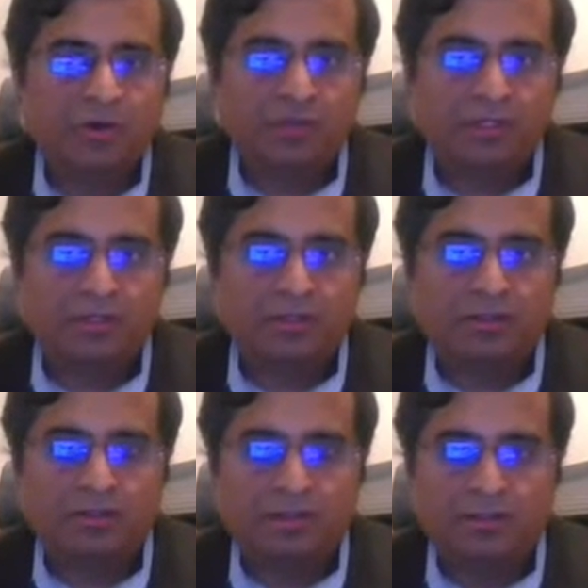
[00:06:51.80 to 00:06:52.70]

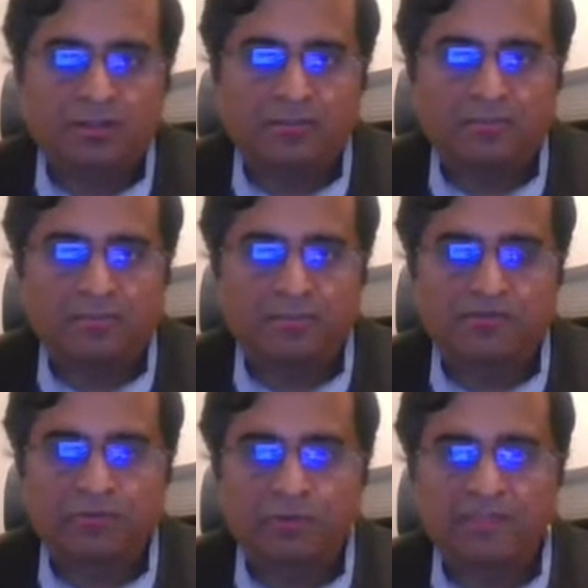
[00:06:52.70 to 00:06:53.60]
About
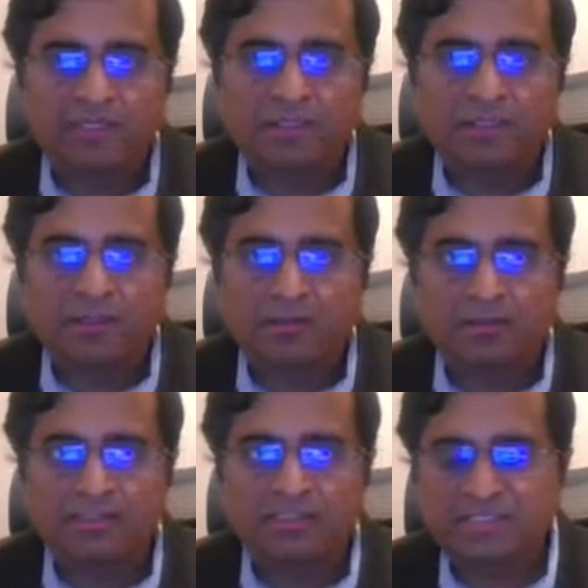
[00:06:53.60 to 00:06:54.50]
performing
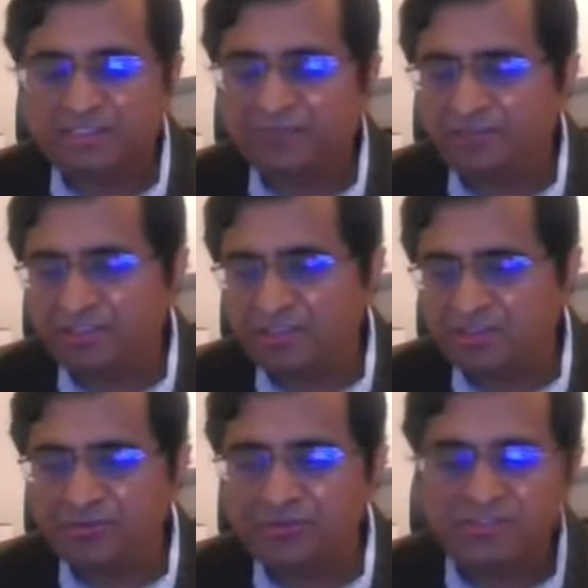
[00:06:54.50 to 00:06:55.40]
these
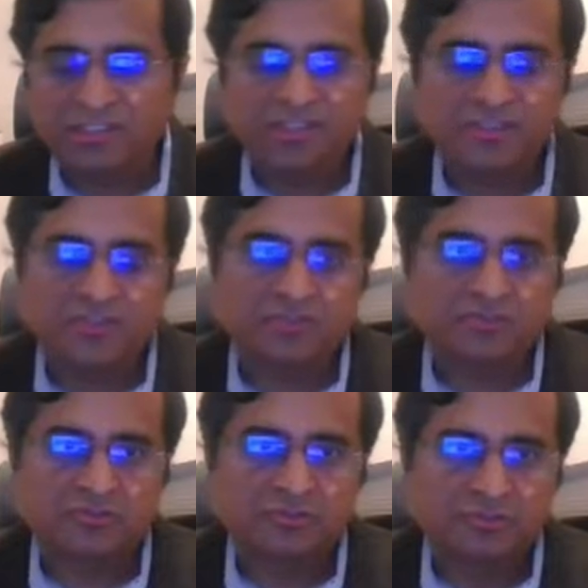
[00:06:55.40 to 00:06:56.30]
activities or using a
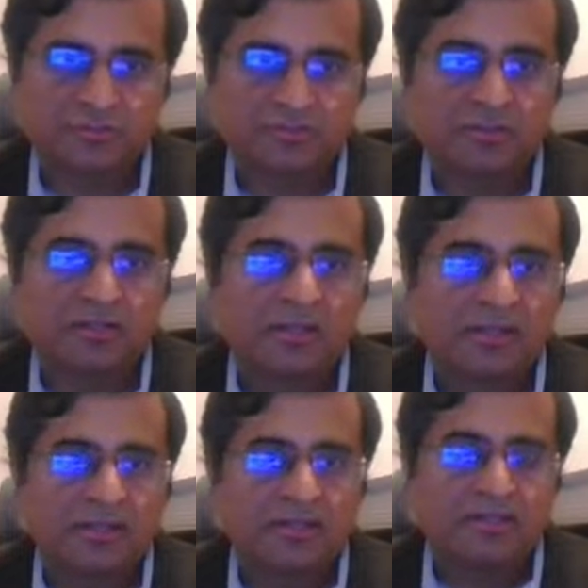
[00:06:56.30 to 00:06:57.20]
digital solution
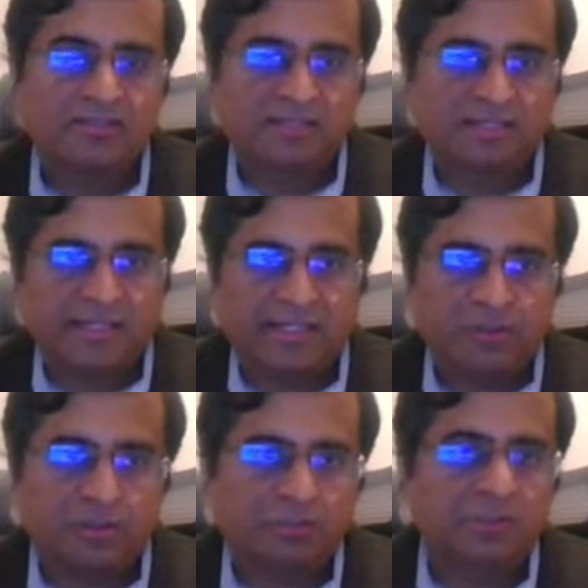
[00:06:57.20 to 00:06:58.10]
is, like I
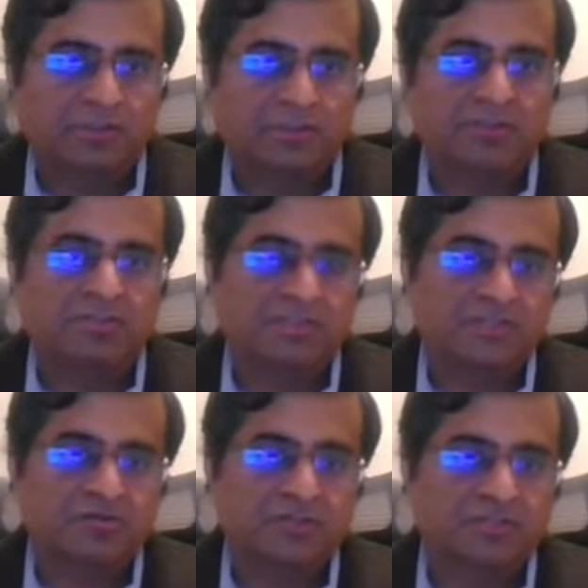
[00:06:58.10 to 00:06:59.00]
talked about earlier,
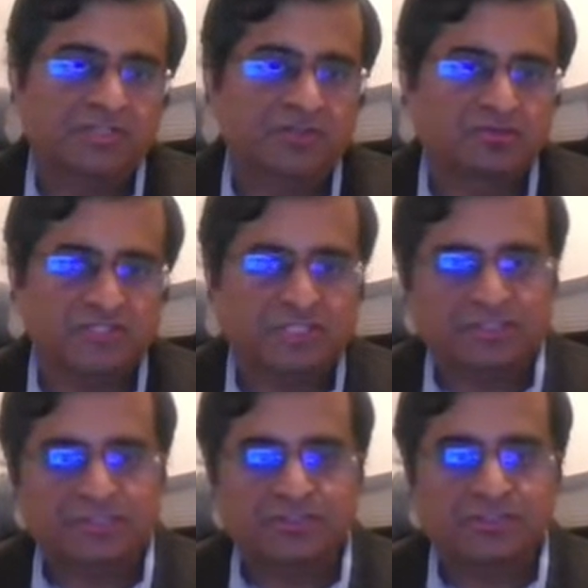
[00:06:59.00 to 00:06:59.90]
is to address those
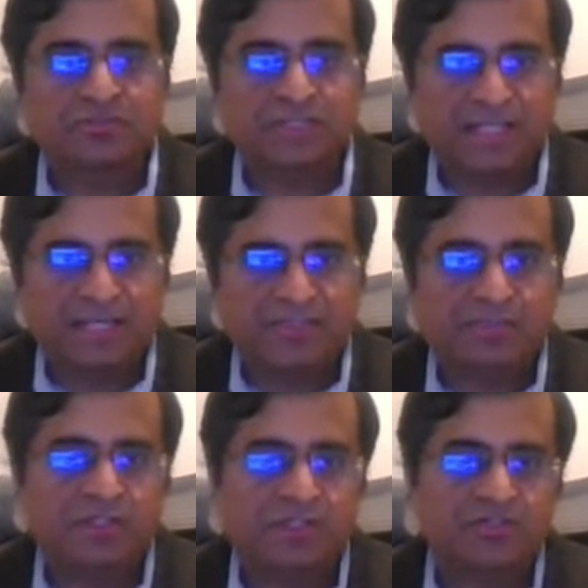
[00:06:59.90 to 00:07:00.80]
challenges to enhance
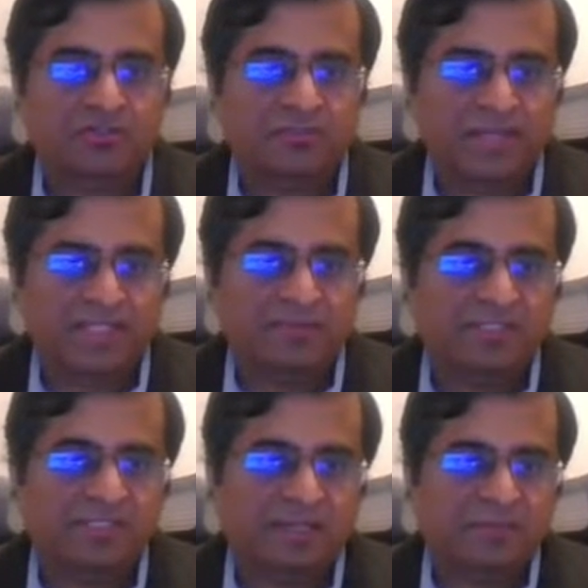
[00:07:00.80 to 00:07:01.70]
production,
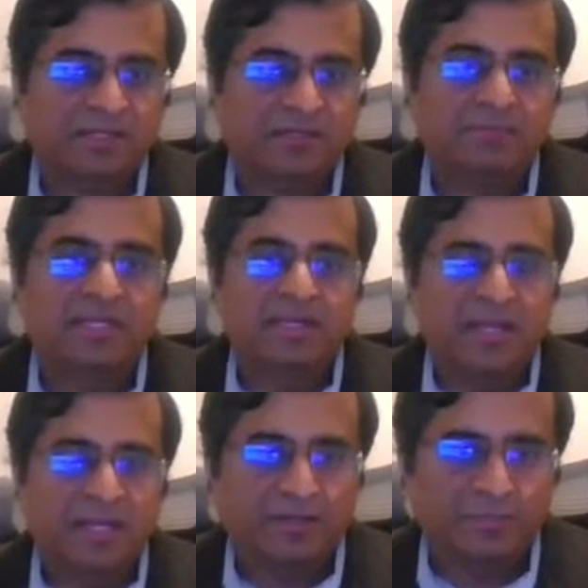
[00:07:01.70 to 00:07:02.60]
maximize uptime,
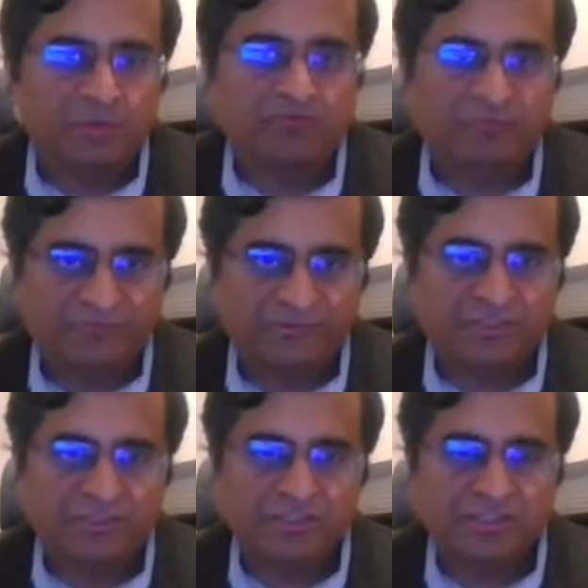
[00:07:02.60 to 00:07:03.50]
and improve
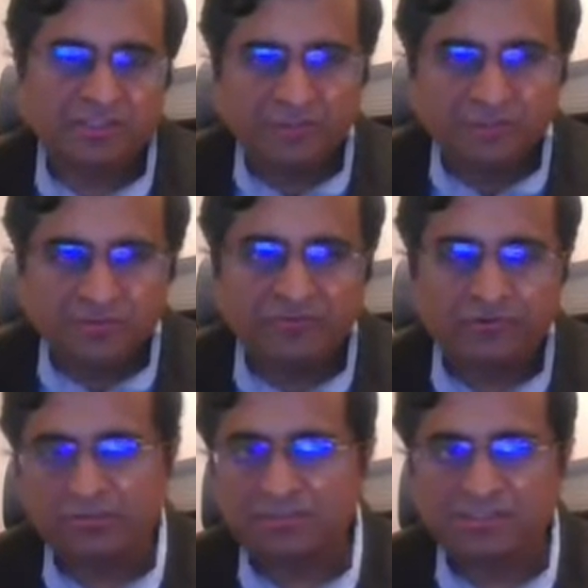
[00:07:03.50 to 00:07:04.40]
efficiency. So if you
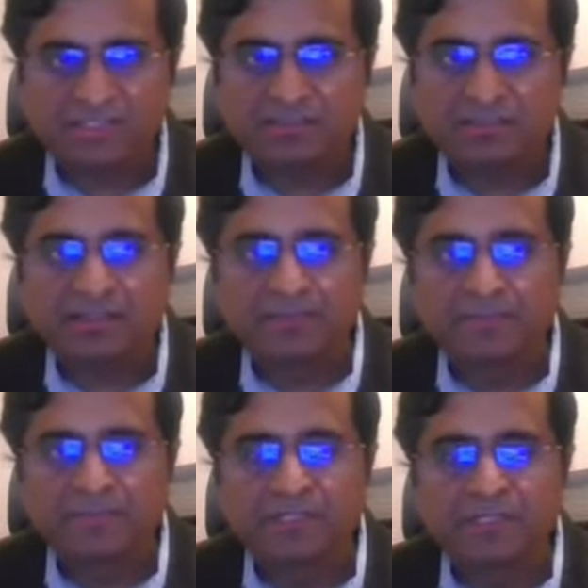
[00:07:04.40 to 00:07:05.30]
go to the next slide.
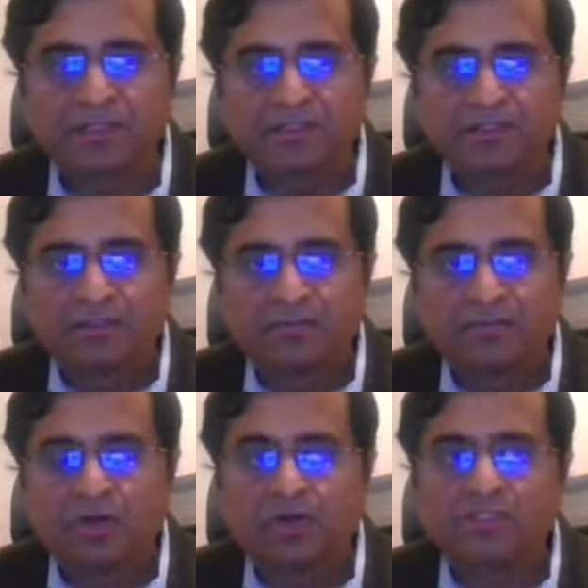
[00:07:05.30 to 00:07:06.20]

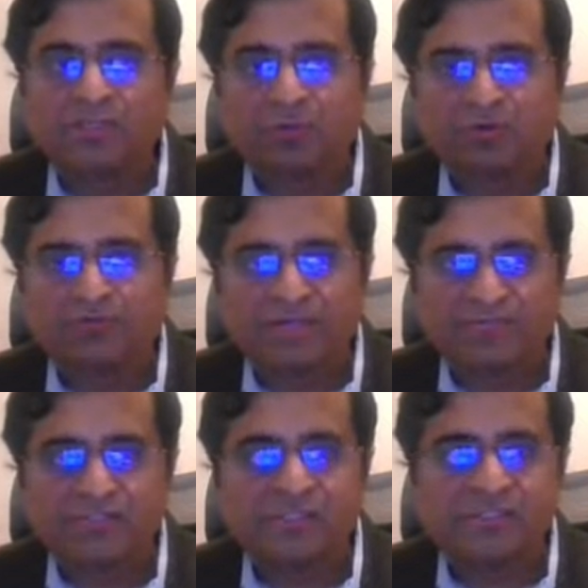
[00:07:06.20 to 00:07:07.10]
Normally, what we
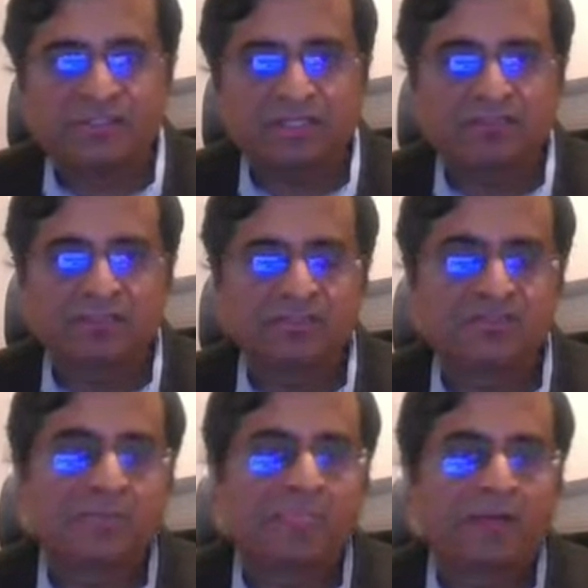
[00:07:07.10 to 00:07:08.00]
have seen
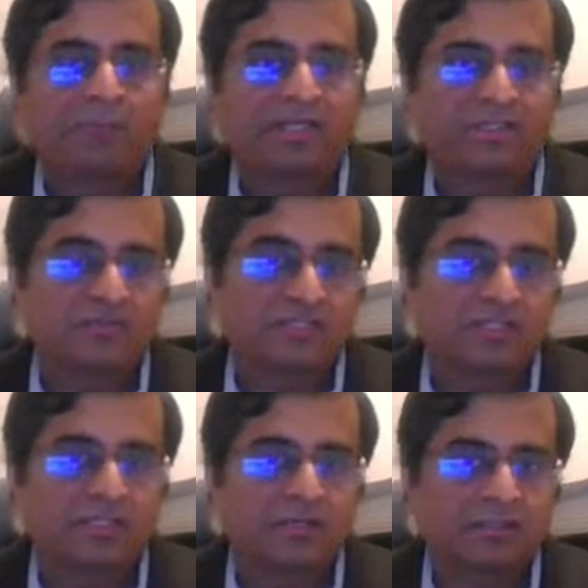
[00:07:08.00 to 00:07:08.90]
is by
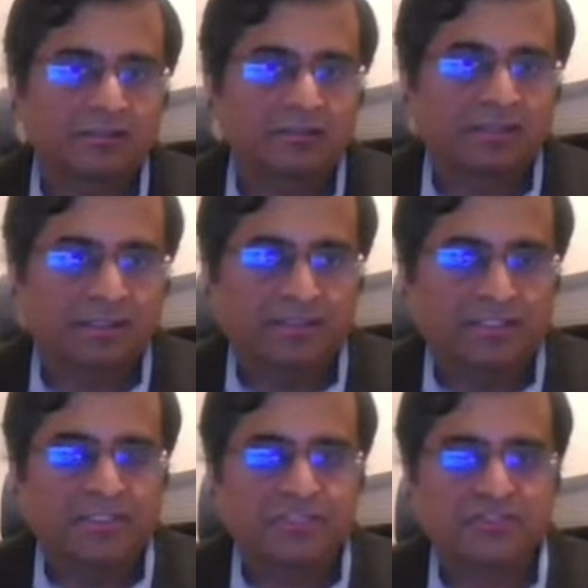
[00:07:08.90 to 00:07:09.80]
using
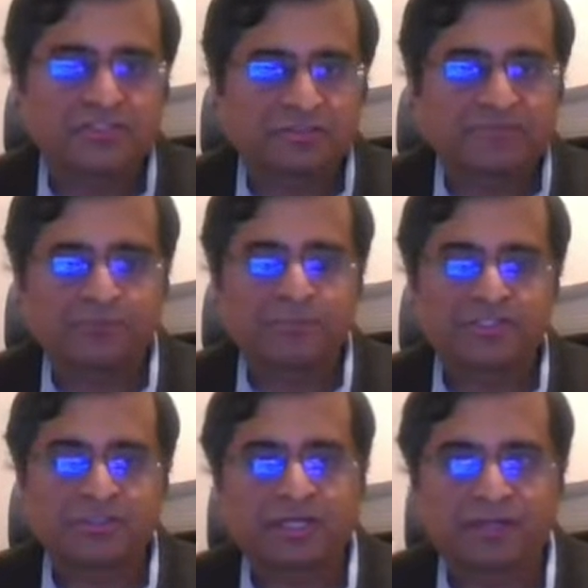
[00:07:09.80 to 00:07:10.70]
a digital
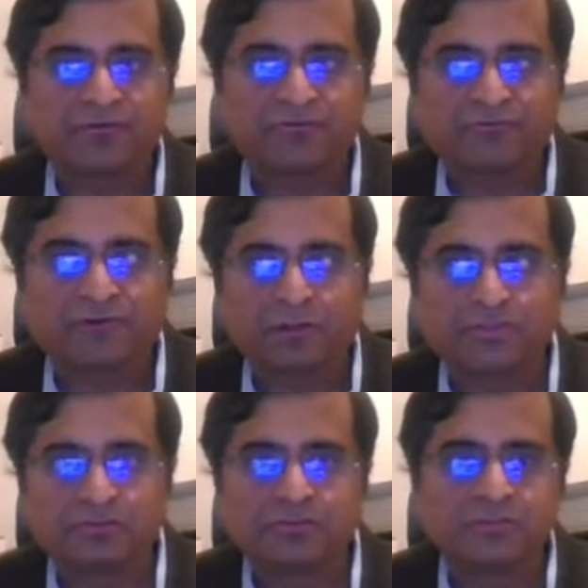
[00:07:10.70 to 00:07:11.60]
transformation kind of
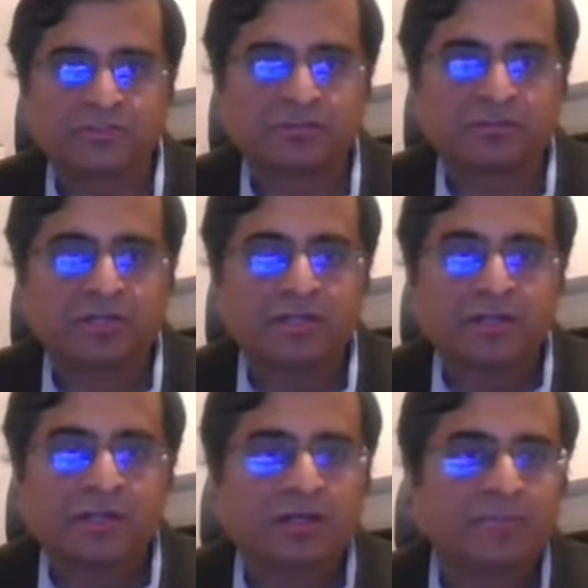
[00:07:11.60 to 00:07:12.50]
solution,
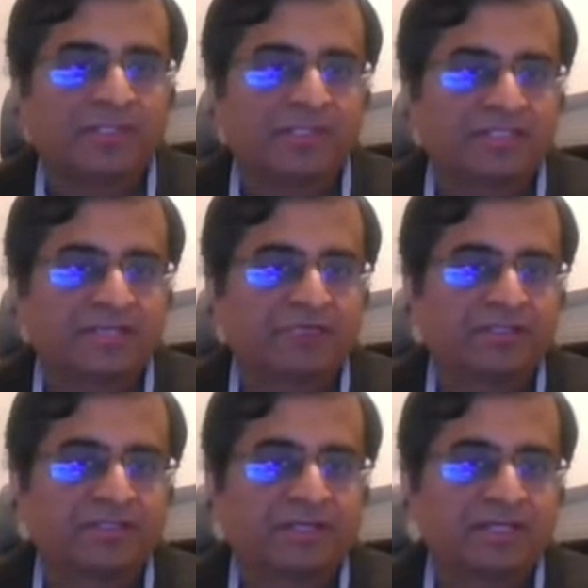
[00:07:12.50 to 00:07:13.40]
companies have
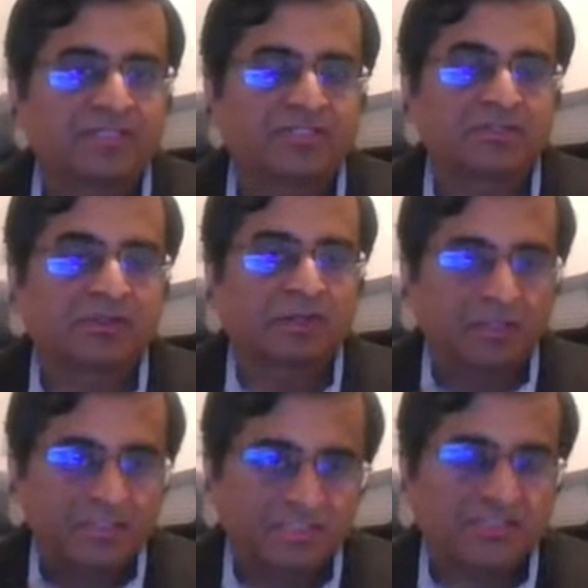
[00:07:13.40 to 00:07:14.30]
realized
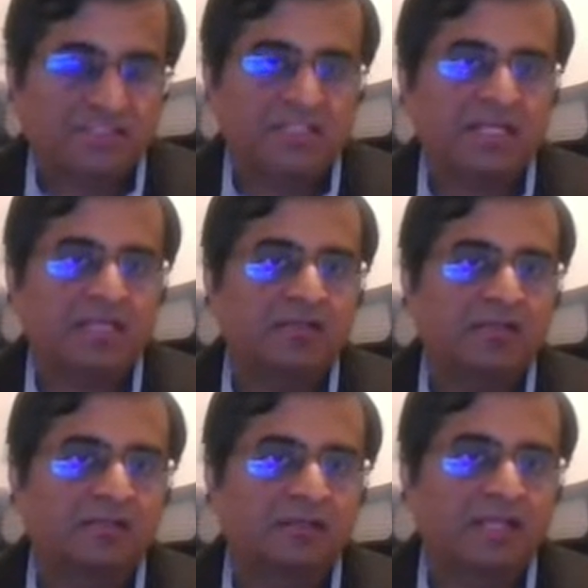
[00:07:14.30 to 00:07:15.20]
a
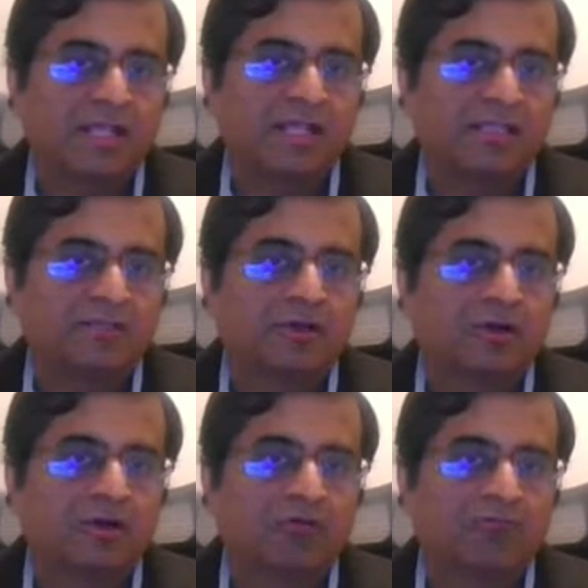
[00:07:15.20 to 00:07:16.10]
sustained gain
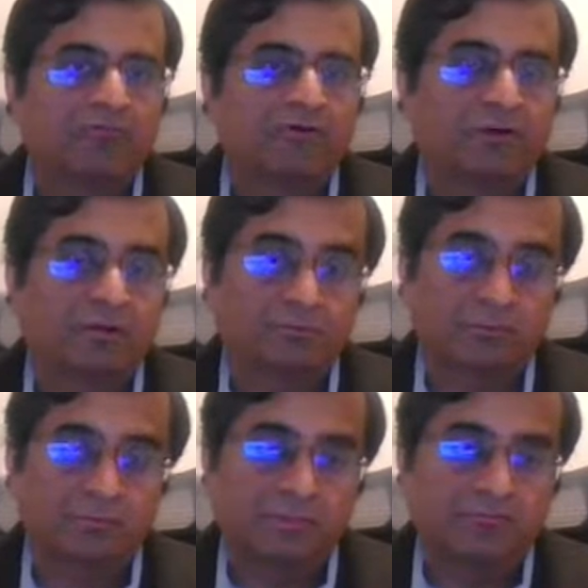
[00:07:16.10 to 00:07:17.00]
of 5